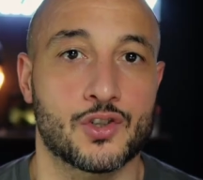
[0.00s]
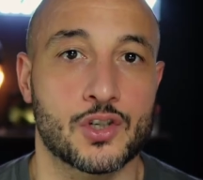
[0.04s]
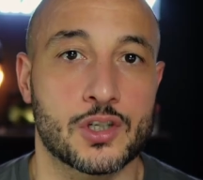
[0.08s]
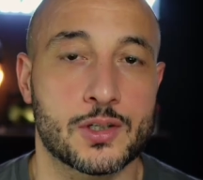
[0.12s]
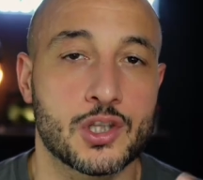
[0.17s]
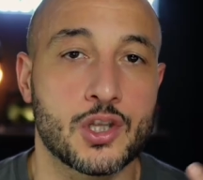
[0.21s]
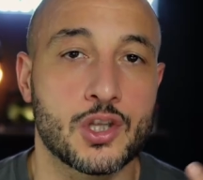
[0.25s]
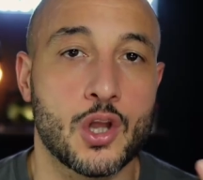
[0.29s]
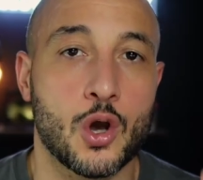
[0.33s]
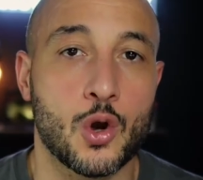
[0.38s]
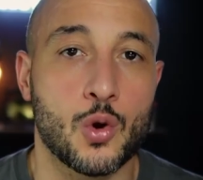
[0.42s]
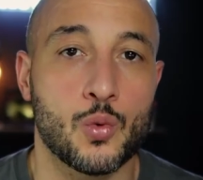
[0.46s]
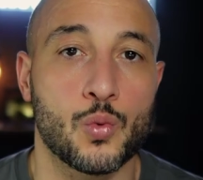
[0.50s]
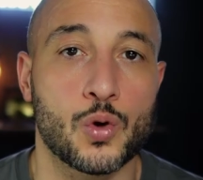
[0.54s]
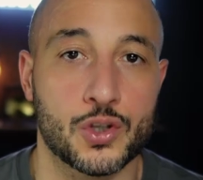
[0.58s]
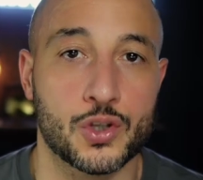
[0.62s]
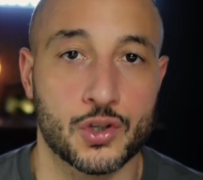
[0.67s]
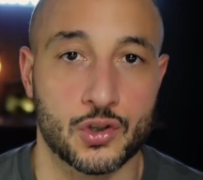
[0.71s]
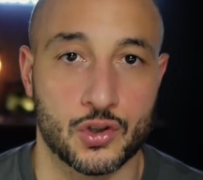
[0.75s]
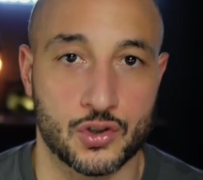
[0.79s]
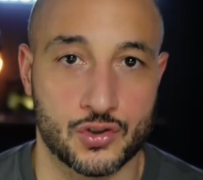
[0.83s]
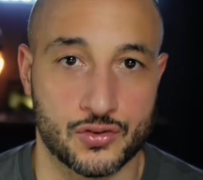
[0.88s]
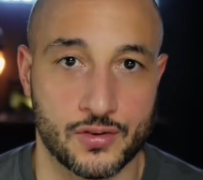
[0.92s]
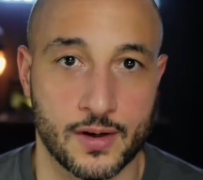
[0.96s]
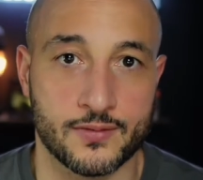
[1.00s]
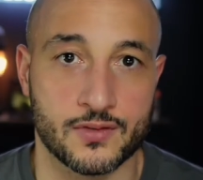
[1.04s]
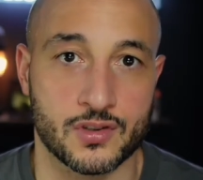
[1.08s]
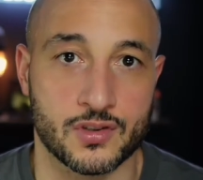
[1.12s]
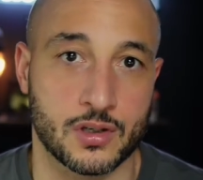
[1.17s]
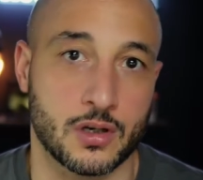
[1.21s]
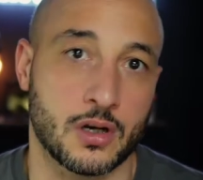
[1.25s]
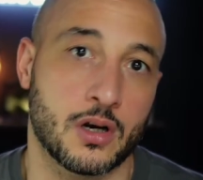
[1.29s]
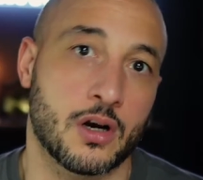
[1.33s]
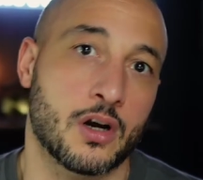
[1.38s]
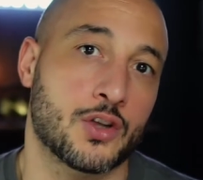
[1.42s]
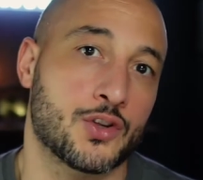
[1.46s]
know what your strengths
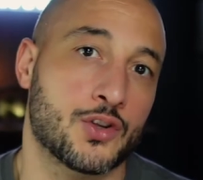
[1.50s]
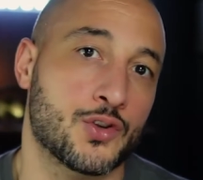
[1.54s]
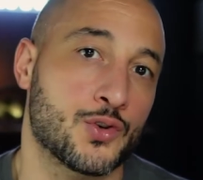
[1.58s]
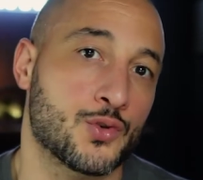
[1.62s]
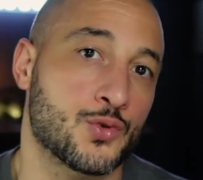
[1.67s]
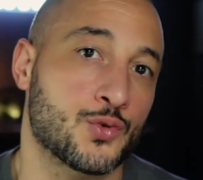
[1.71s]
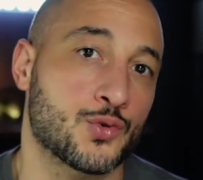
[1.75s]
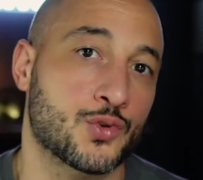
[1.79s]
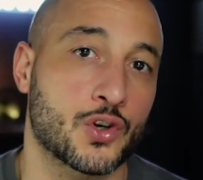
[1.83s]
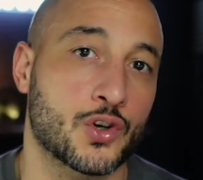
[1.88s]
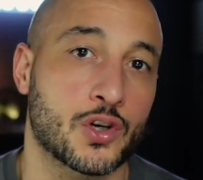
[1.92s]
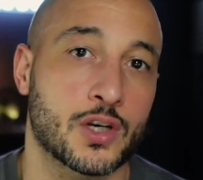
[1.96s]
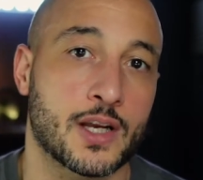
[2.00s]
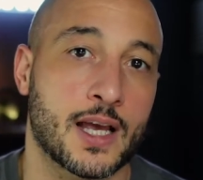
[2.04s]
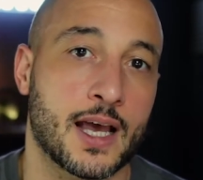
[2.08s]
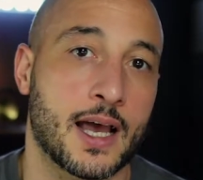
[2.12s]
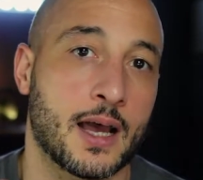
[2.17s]
are. Are you good at